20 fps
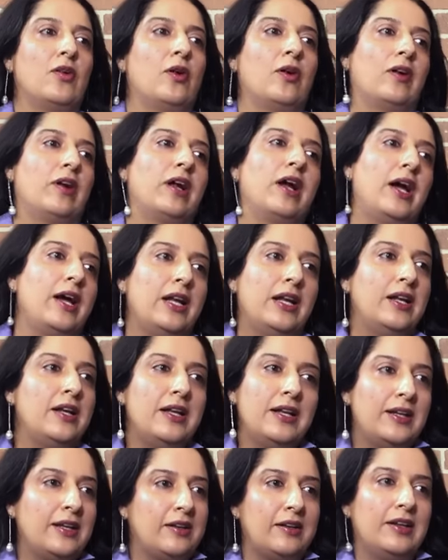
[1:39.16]
or it,
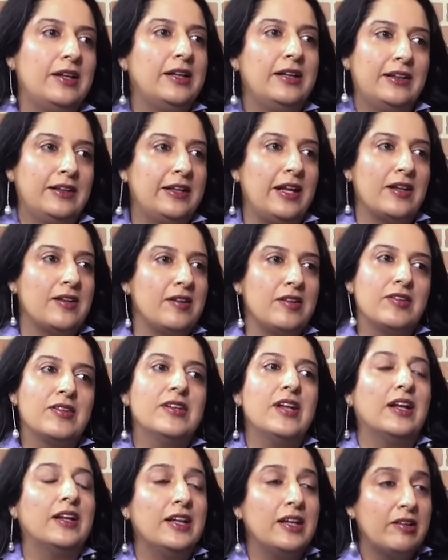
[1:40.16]
it, it does, is
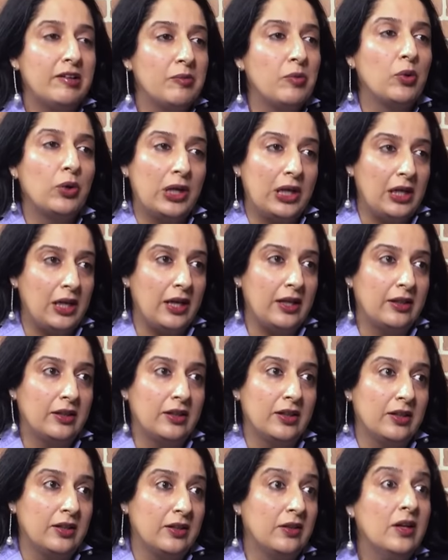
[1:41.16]
nothing remotely like
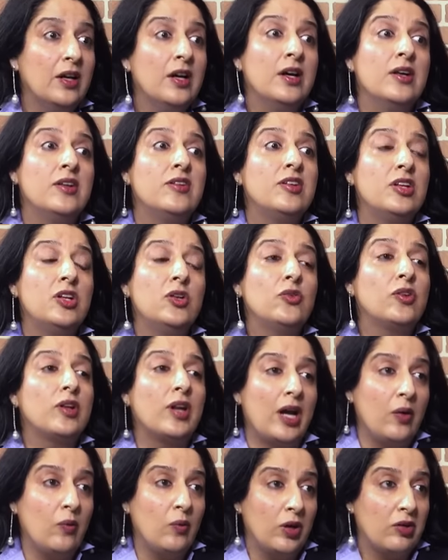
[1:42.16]
the Zee News that
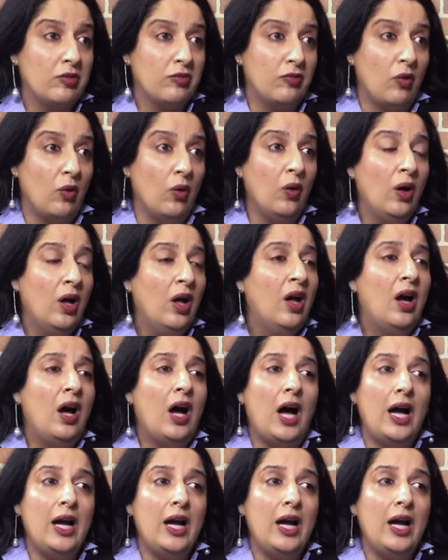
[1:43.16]
I work for. Mm.